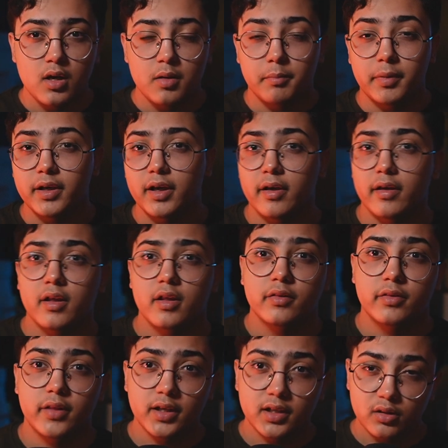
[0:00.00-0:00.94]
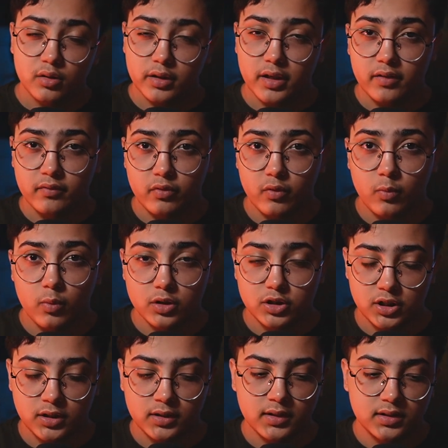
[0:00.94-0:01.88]
But yeah, thank you again for
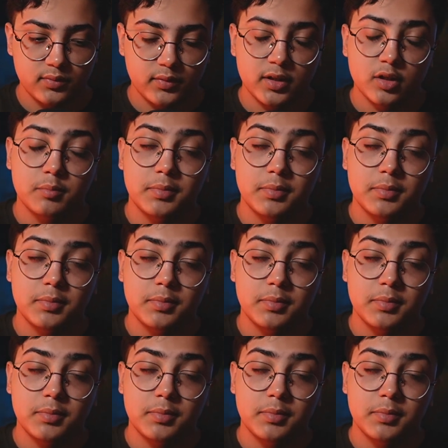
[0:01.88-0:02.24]
watching this video.